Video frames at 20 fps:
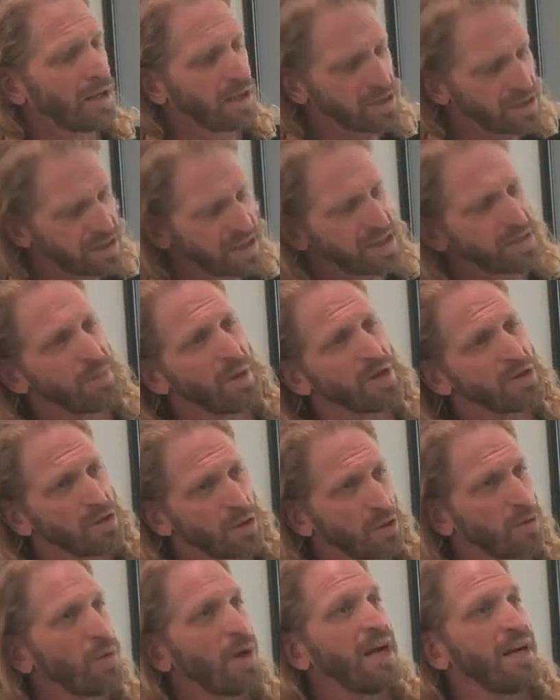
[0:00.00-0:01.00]
6 months or
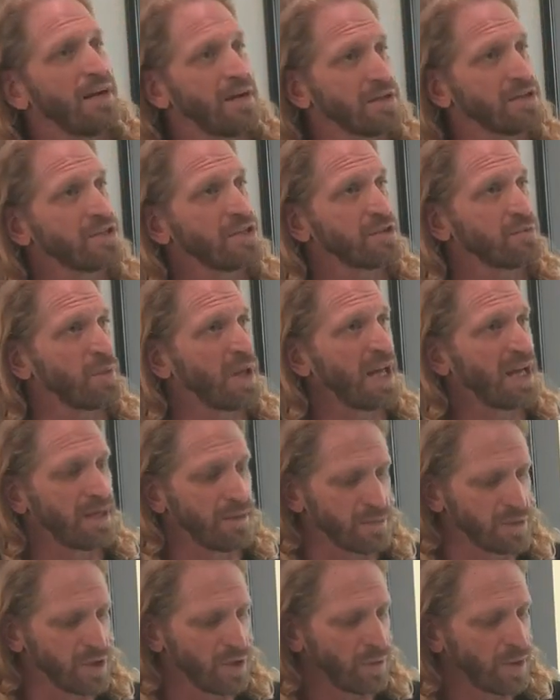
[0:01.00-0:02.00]
greater,
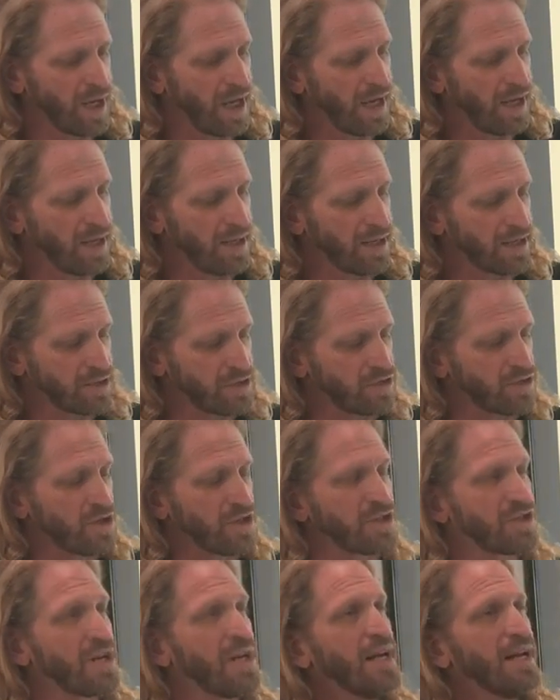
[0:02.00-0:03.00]
cisplatinum's okay. It's
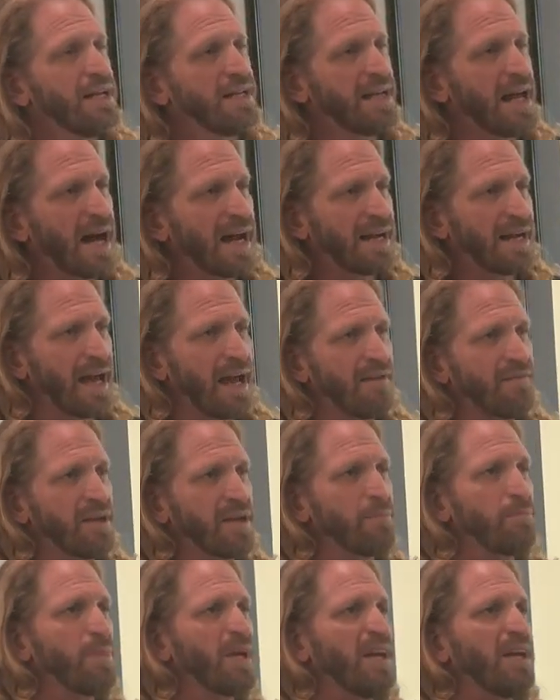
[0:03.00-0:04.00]
just not
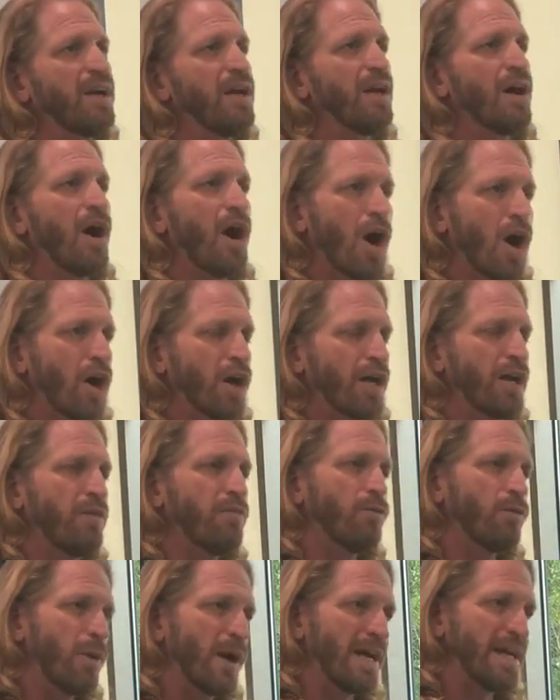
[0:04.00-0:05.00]
having been on it
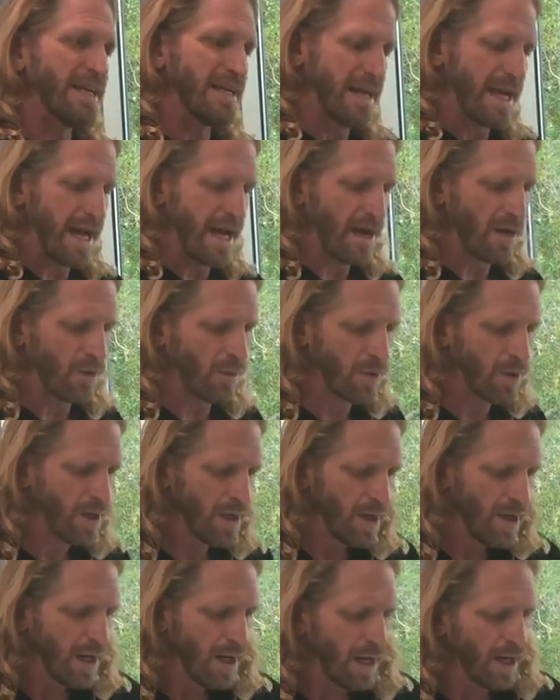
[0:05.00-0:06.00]
right
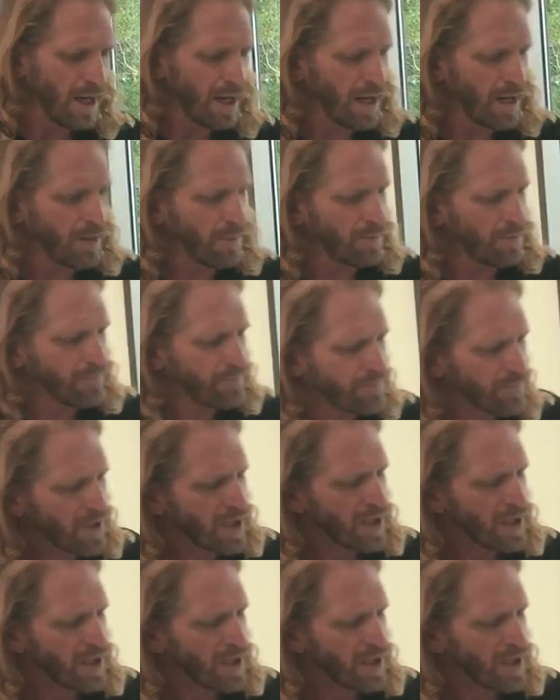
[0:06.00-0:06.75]
now.